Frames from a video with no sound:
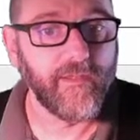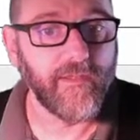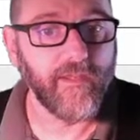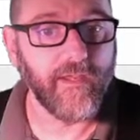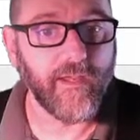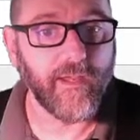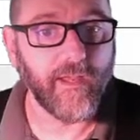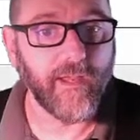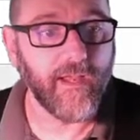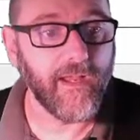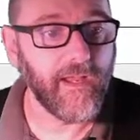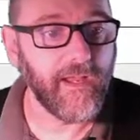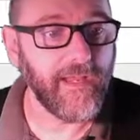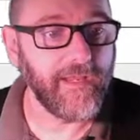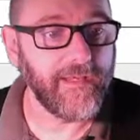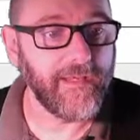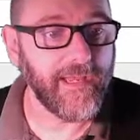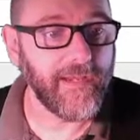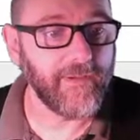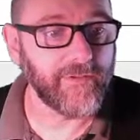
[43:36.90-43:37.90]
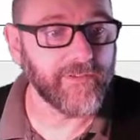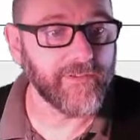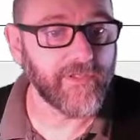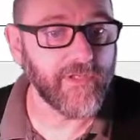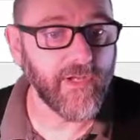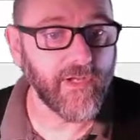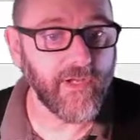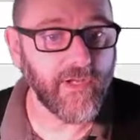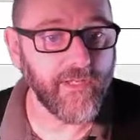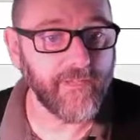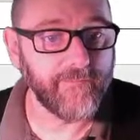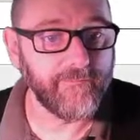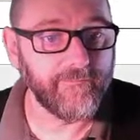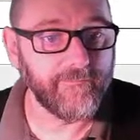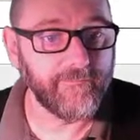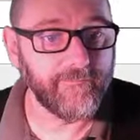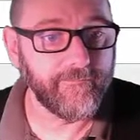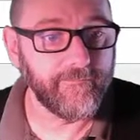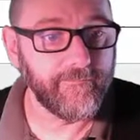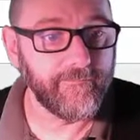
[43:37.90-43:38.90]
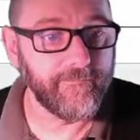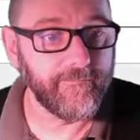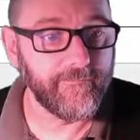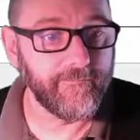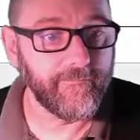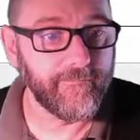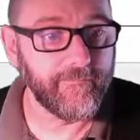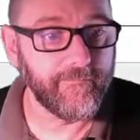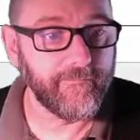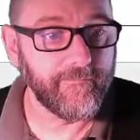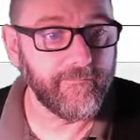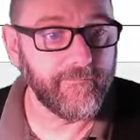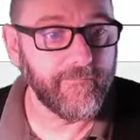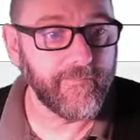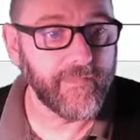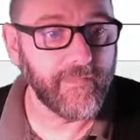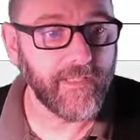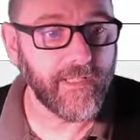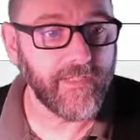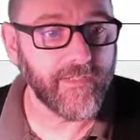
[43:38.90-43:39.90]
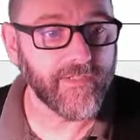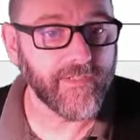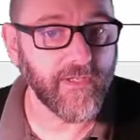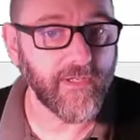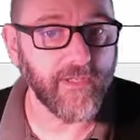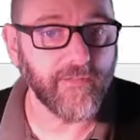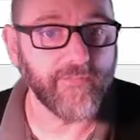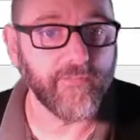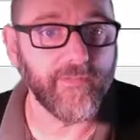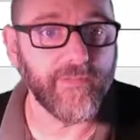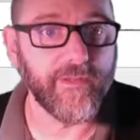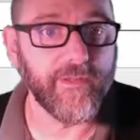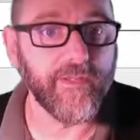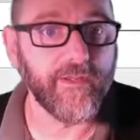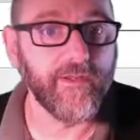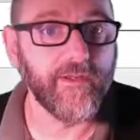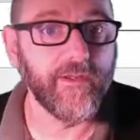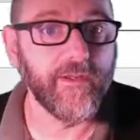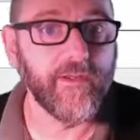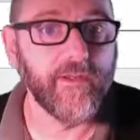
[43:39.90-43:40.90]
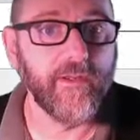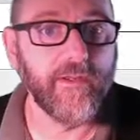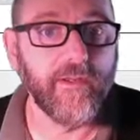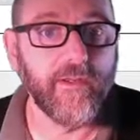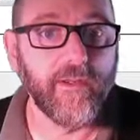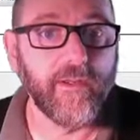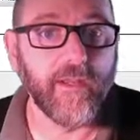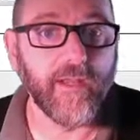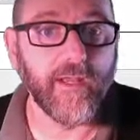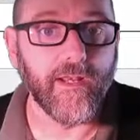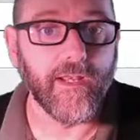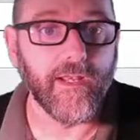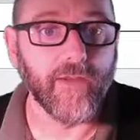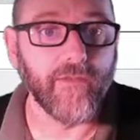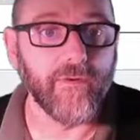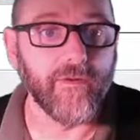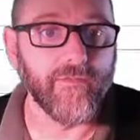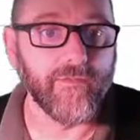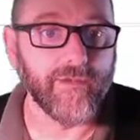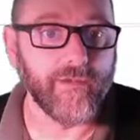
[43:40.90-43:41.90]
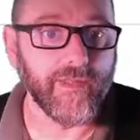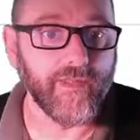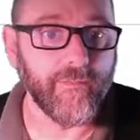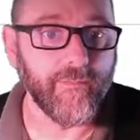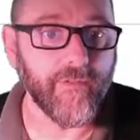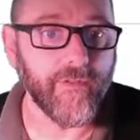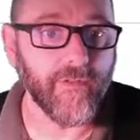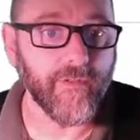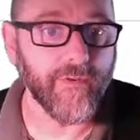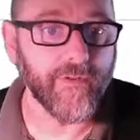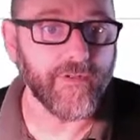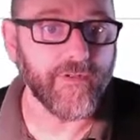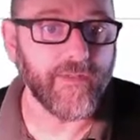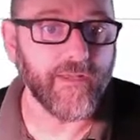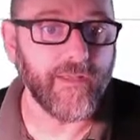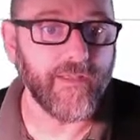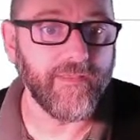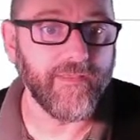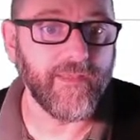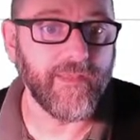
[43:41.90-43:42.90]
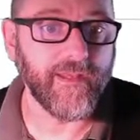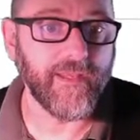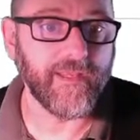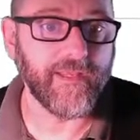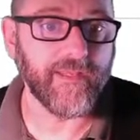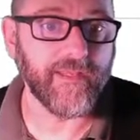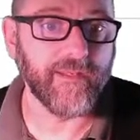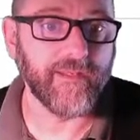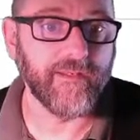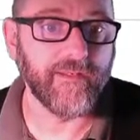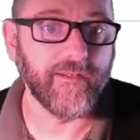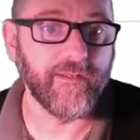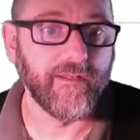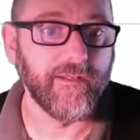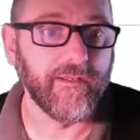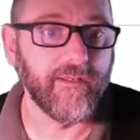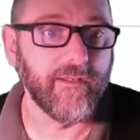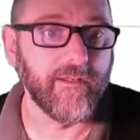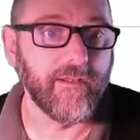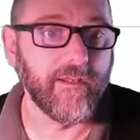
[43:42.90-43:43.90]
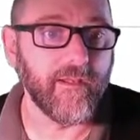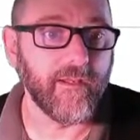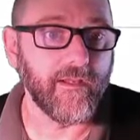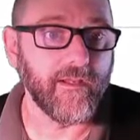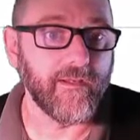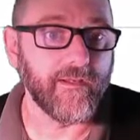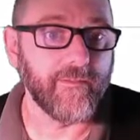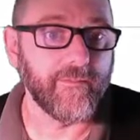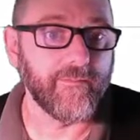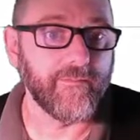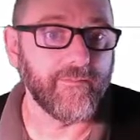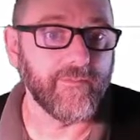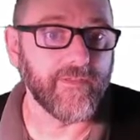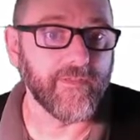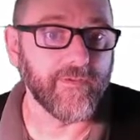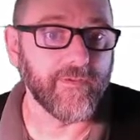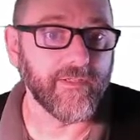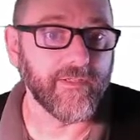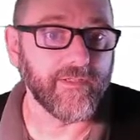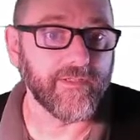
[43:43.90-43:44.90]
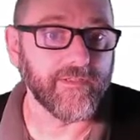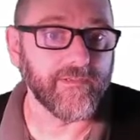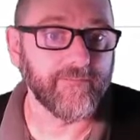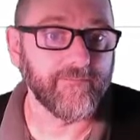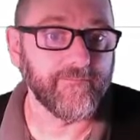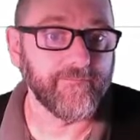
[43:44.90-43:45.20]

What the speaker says: and now it's gone, and it's gone from here, and I go over to import, and then I can do this.